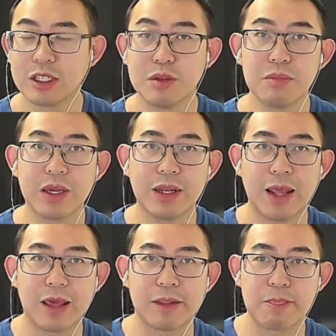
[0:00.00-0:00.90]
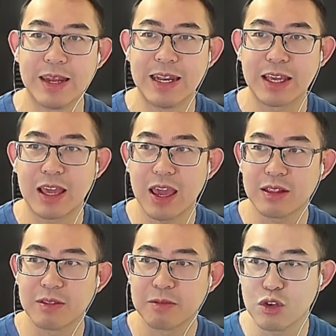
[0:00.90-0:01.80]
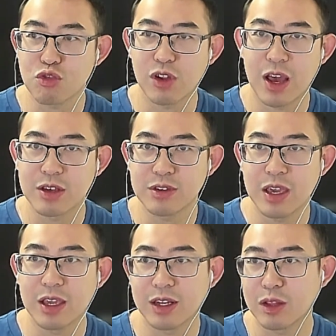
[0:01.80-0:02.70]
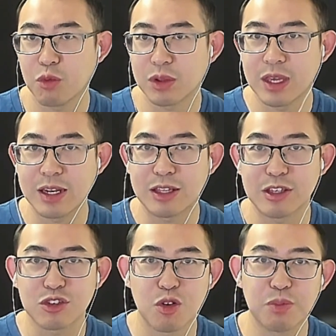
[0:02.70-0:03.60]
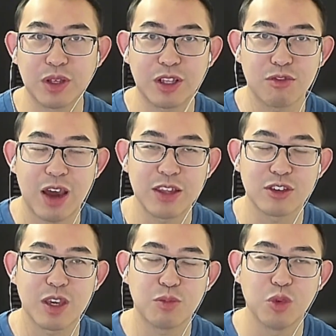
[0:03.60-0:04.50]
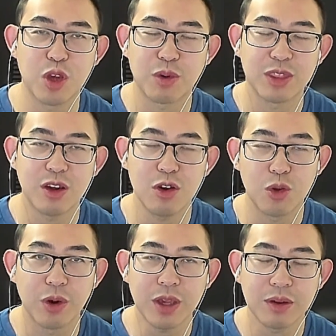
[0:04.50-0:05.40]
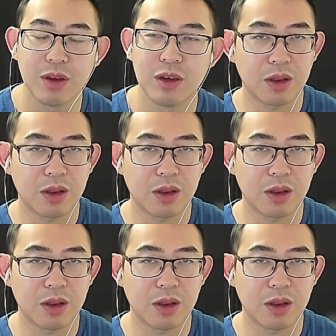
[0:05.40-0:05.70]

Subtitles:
It doesn't mean that I neutralize saying that what they did is completely fine. Just keep doing what they're doing.